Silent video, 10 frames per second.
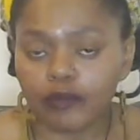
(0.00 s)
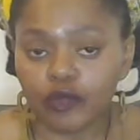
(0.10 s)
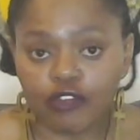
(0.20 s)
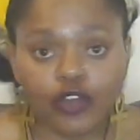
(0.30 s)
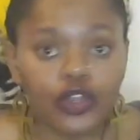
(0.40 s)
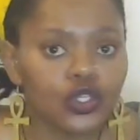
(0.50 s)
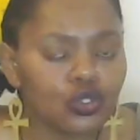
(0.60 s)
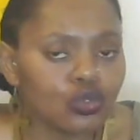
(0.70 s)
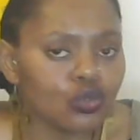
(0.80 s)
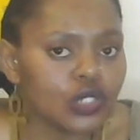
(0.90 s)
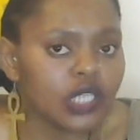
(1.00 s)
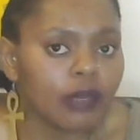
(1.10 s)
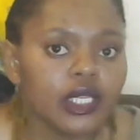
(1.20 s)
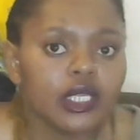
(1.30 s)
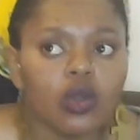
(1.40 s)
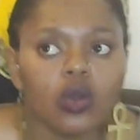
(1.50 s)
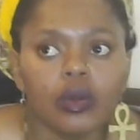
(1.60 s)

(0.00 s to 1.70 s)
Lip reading: refer you to somebody